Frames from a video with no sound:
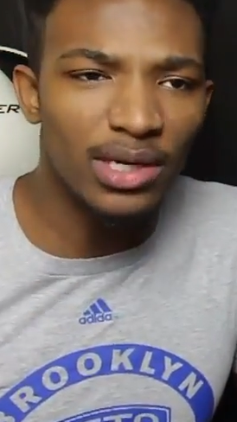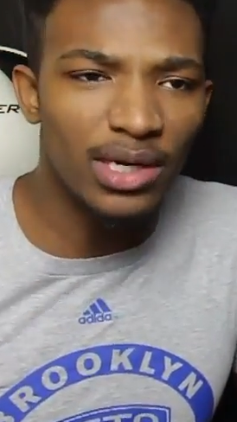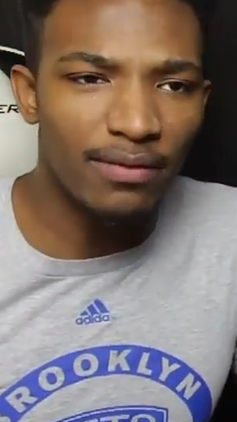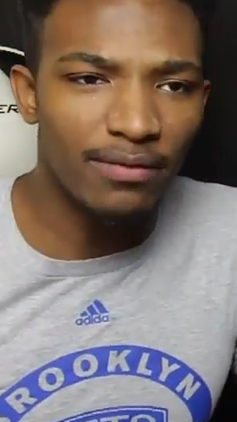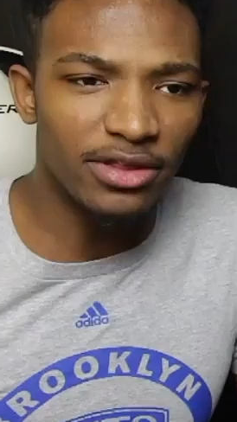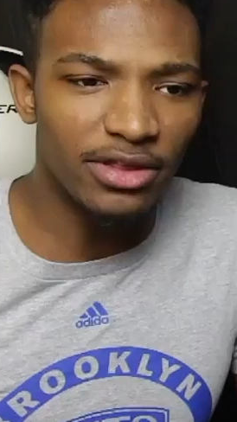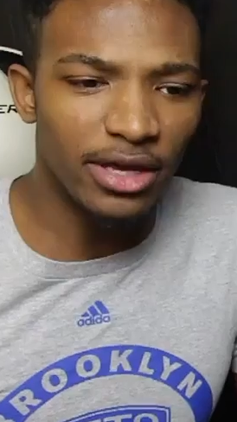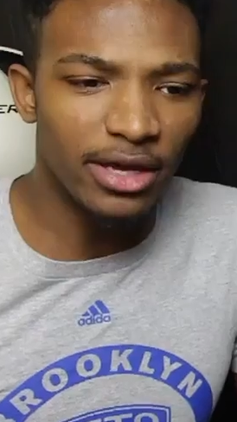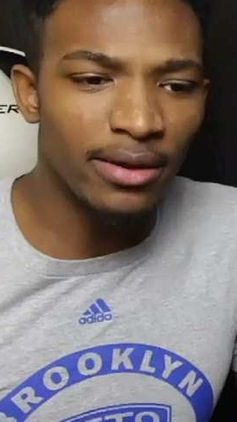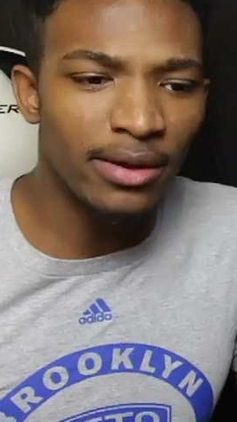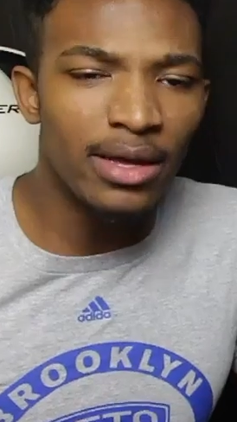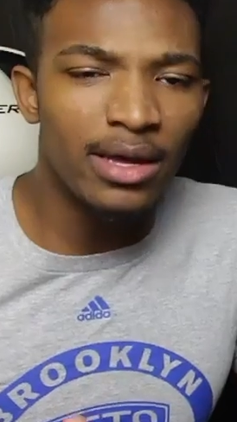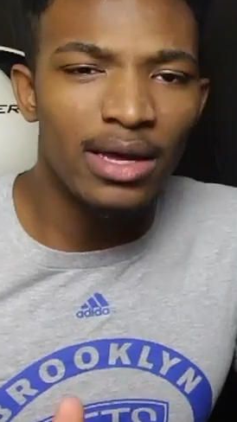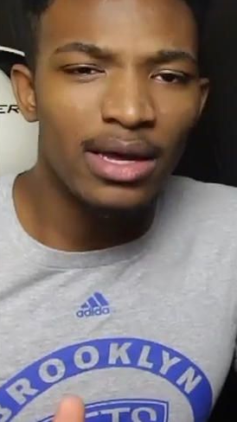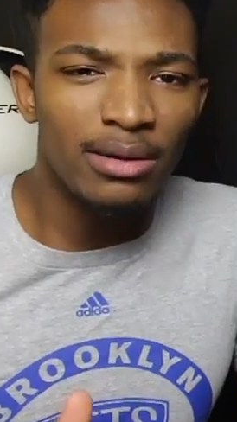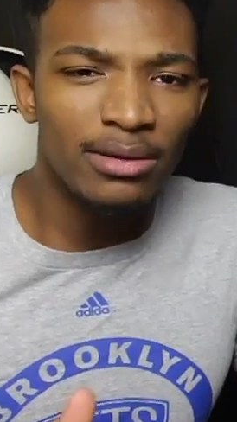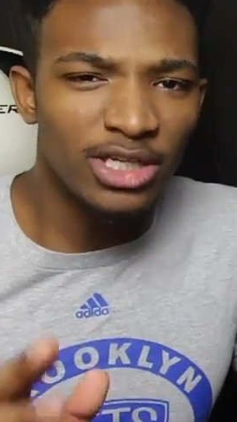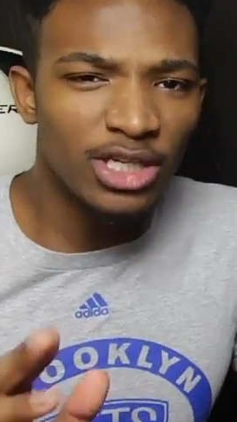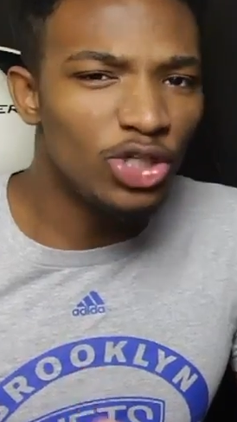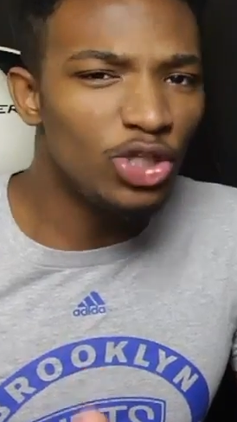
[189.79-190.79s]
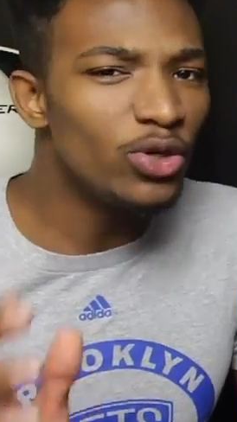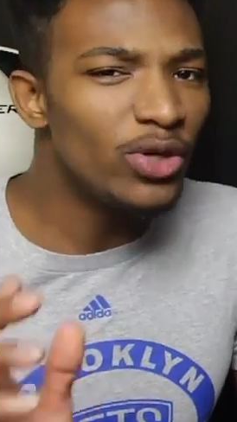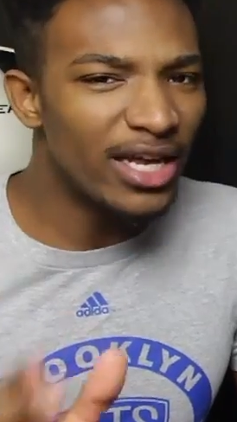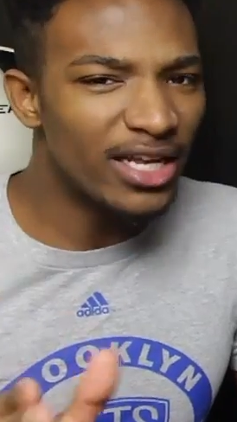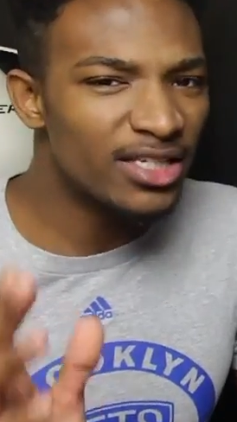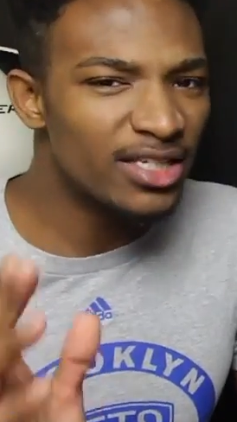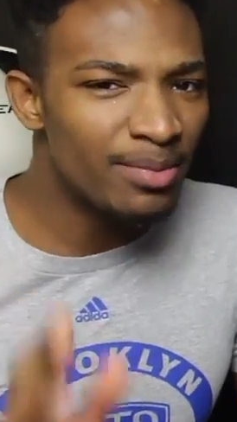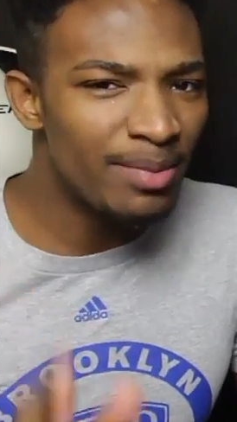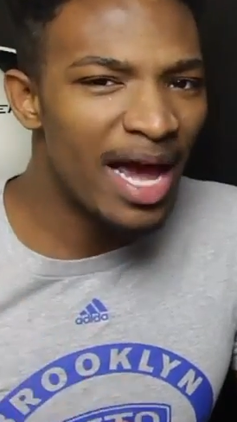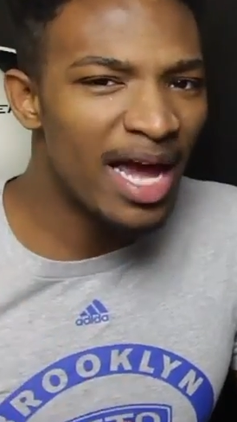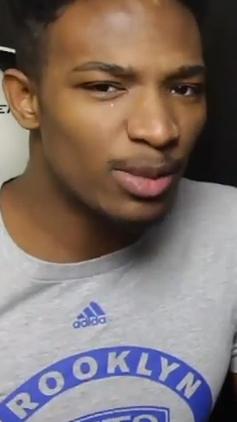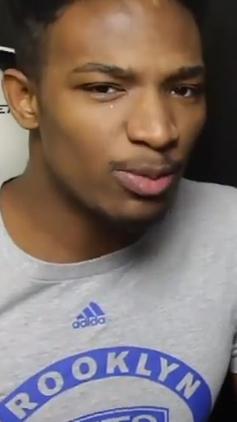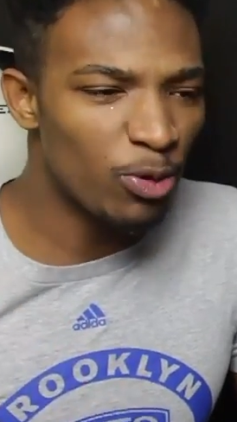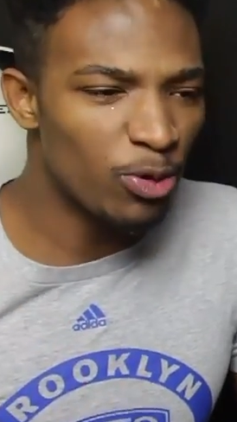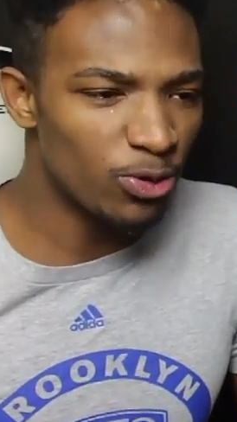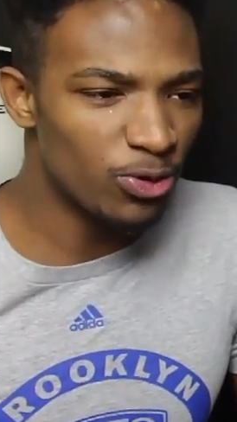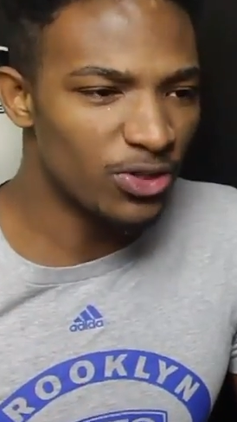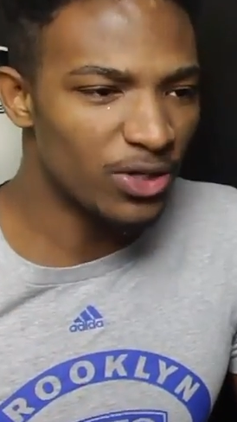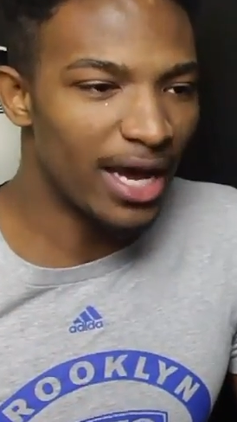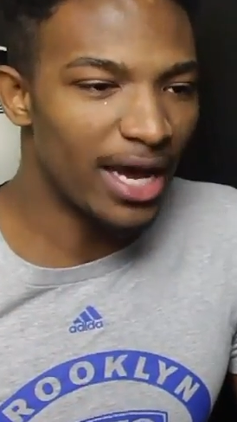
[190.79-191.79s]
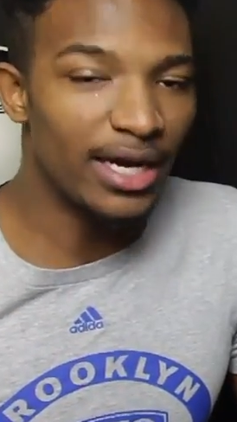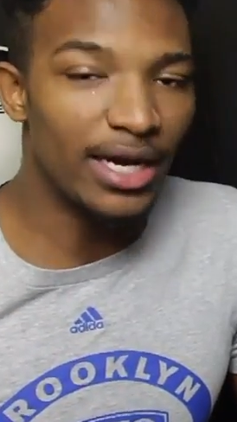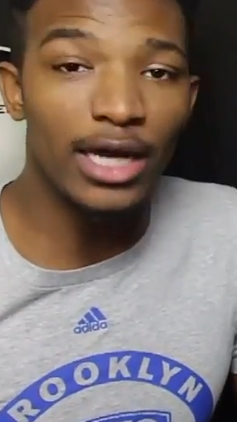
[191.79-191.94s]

and everything did you get Smash Brothers yet?